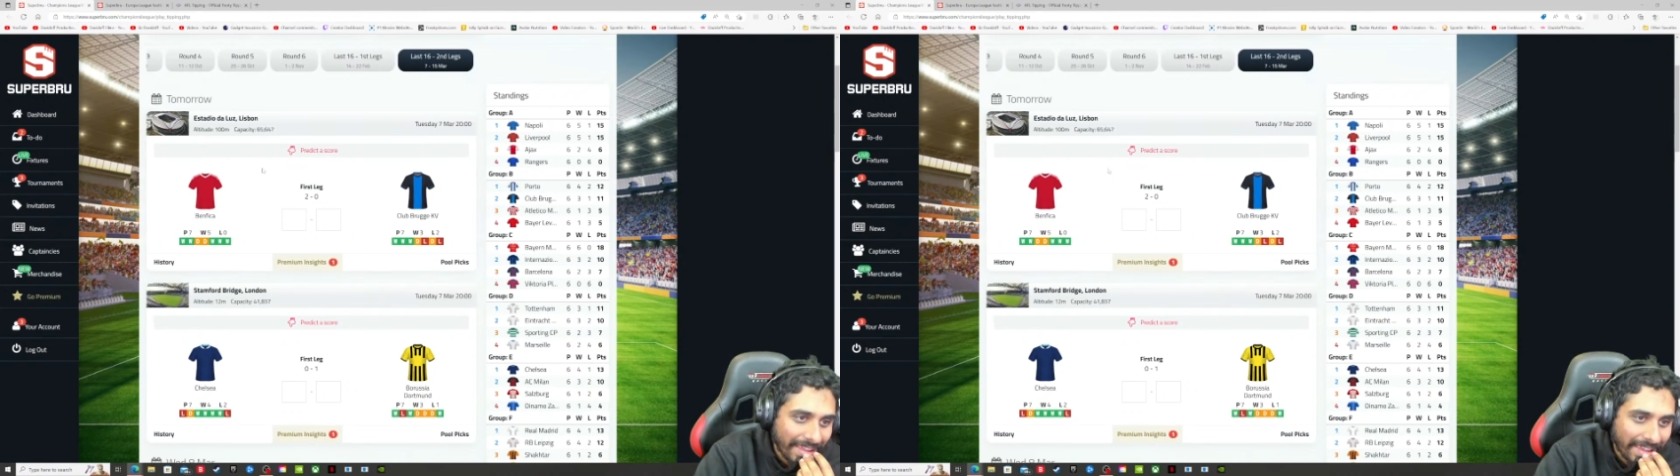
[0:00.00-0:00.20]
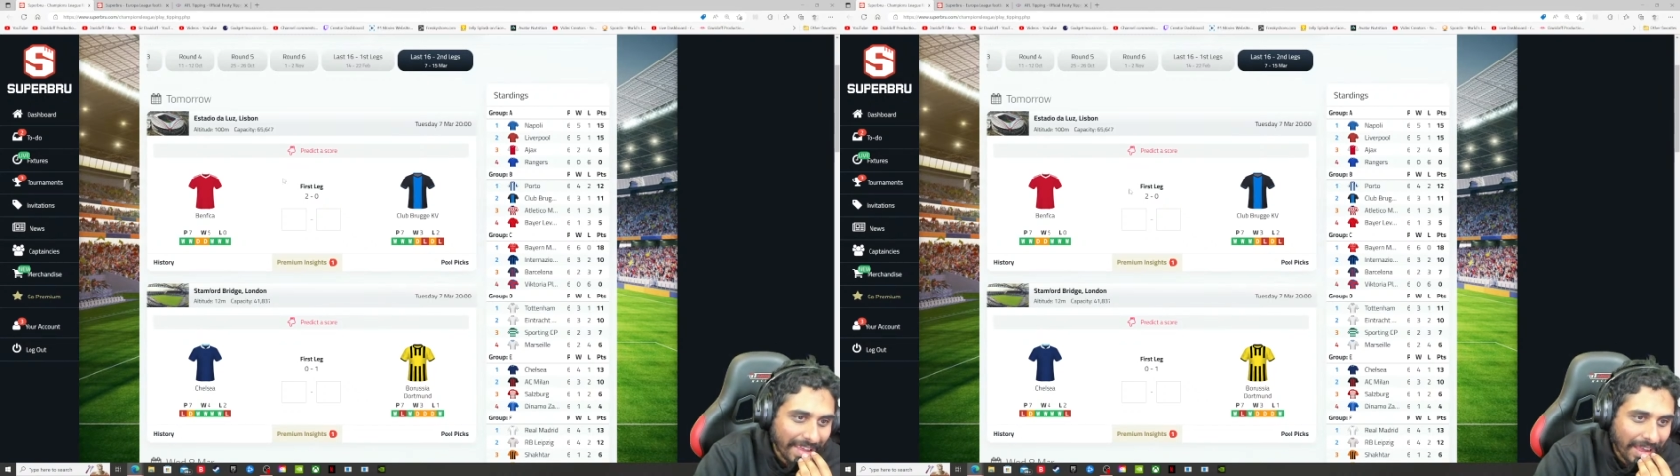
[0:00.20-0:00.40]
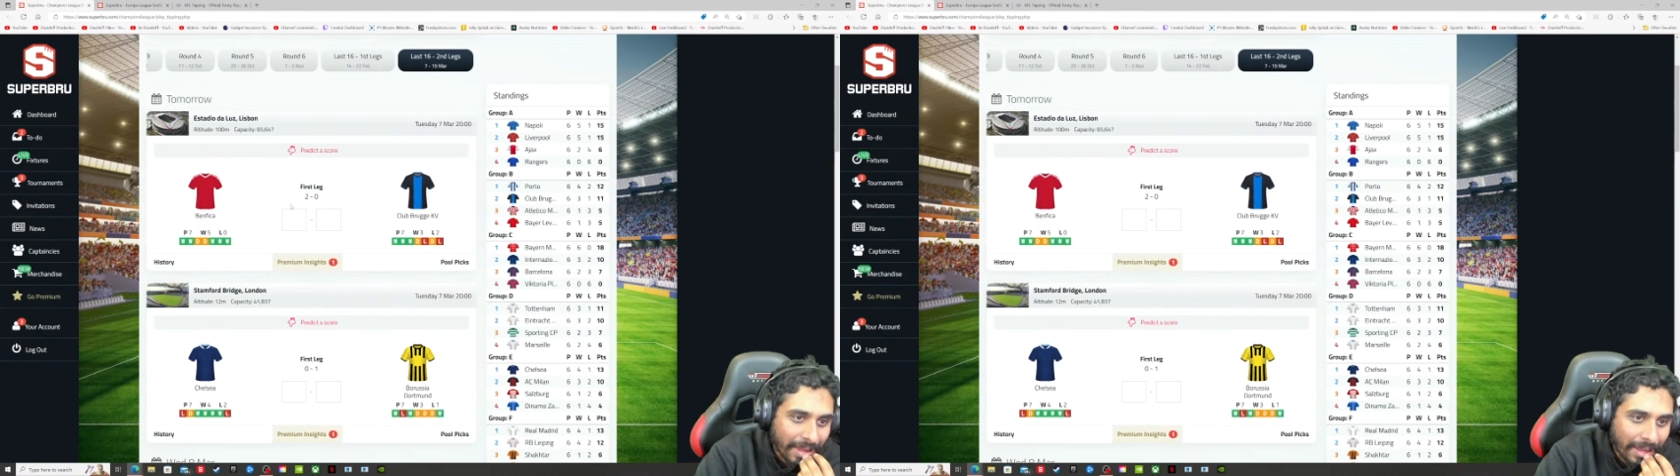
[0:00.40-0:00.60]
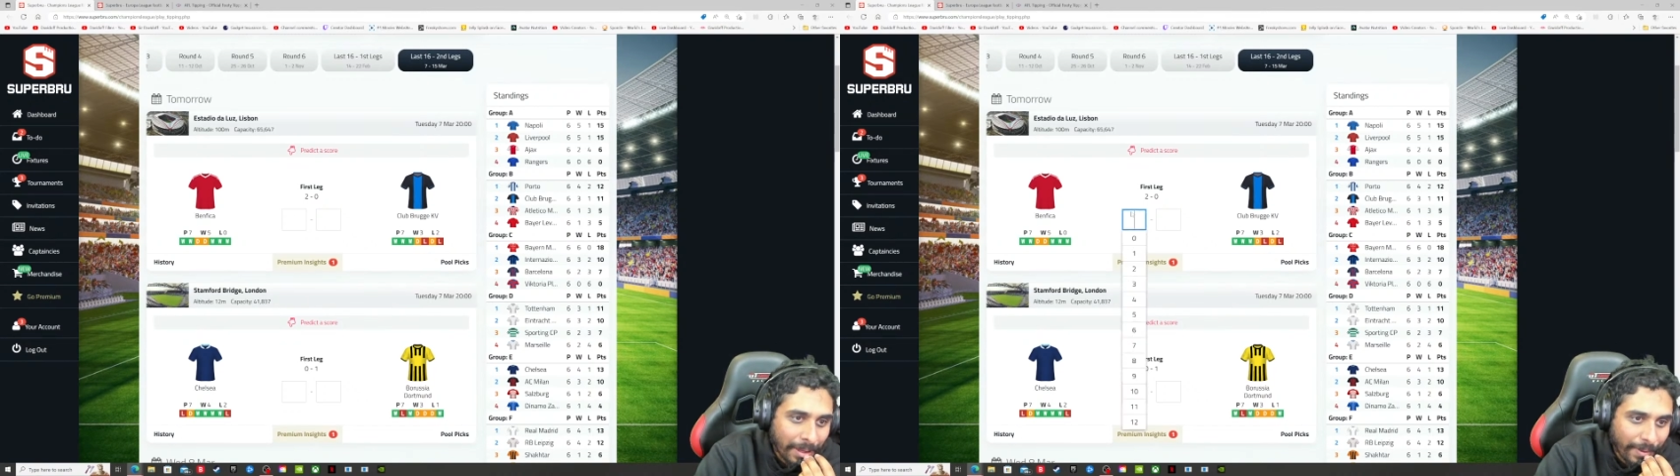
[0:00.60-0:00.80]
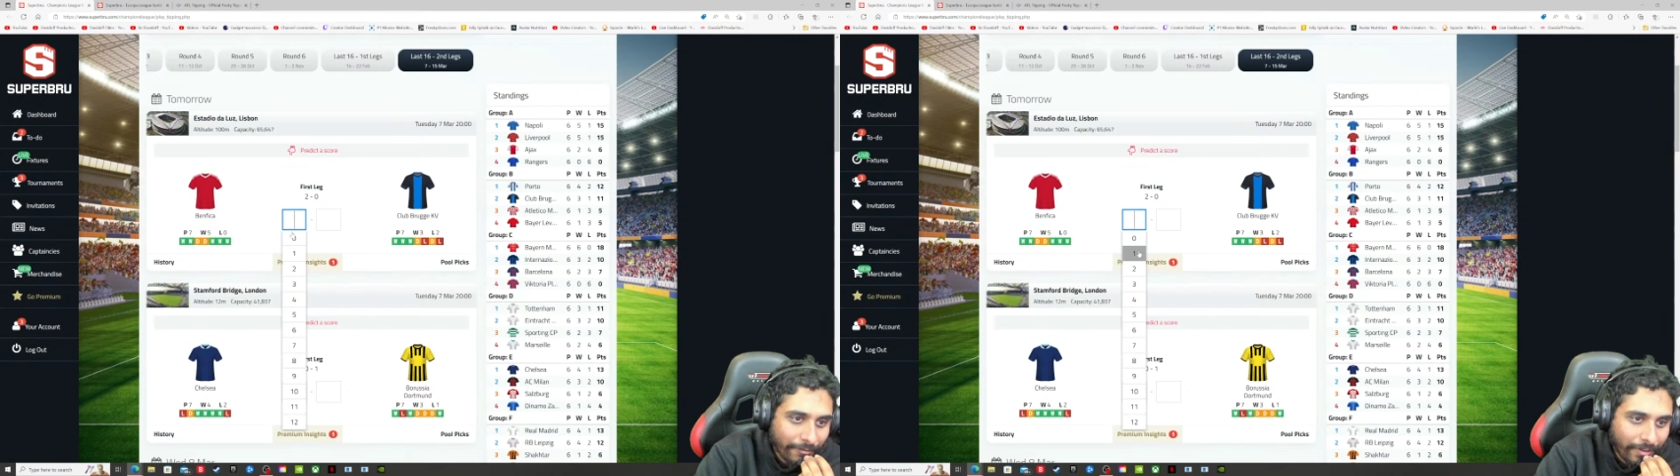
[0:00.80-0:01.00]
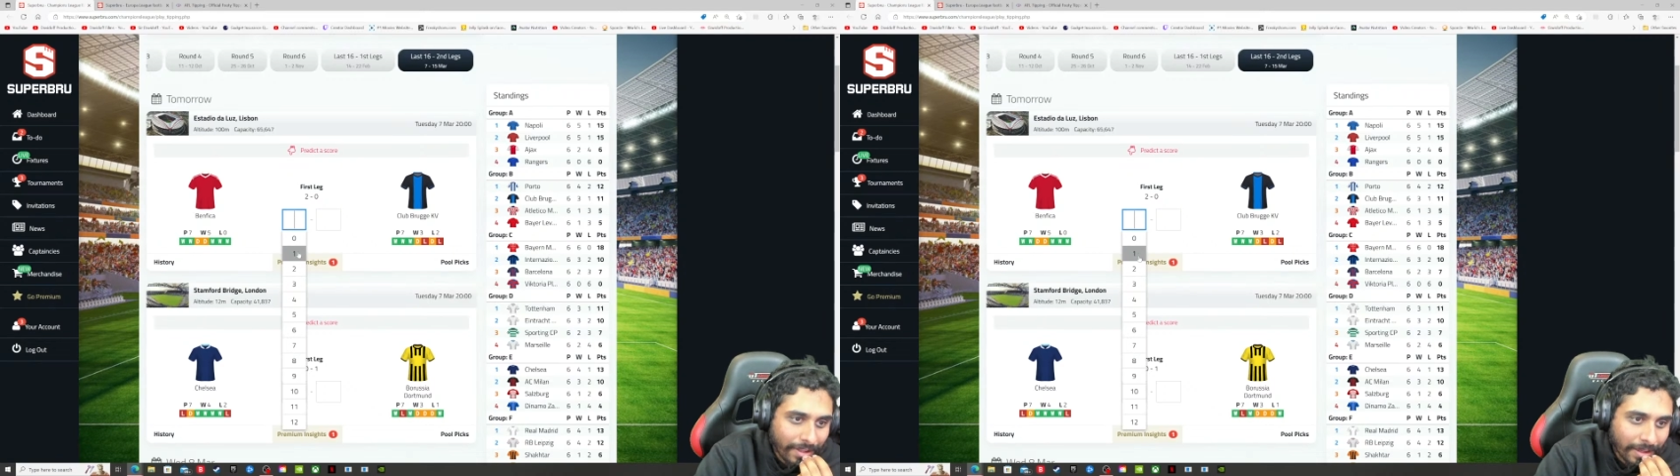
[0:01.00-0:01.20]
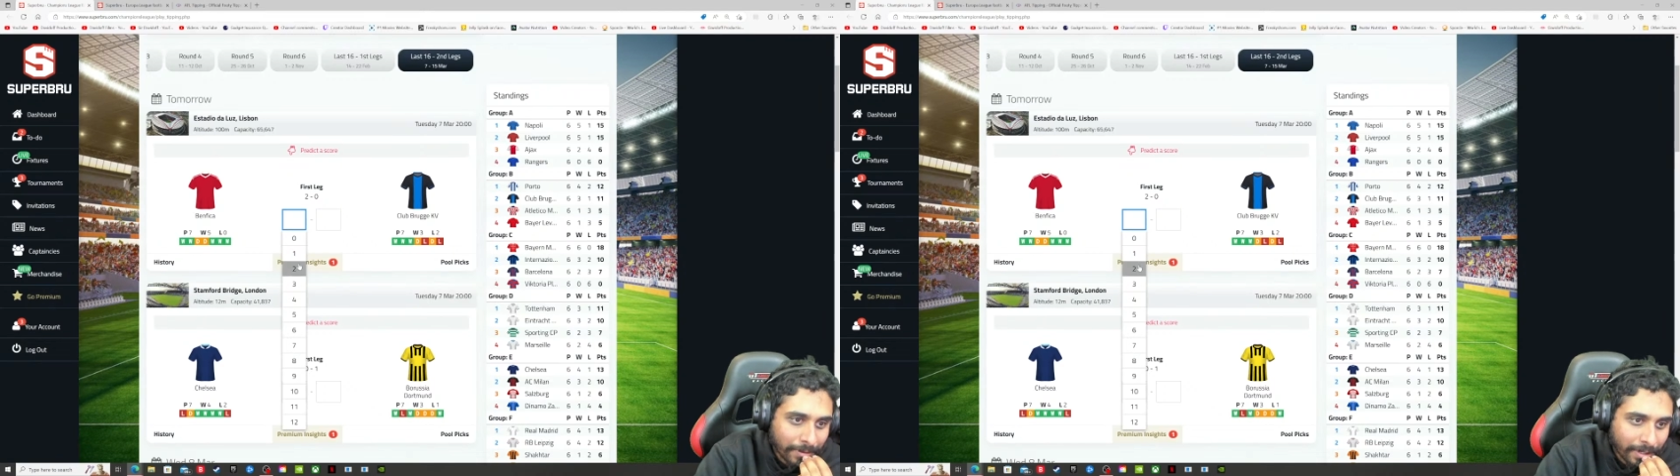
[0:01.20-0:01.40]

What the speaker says: Benfica, I'm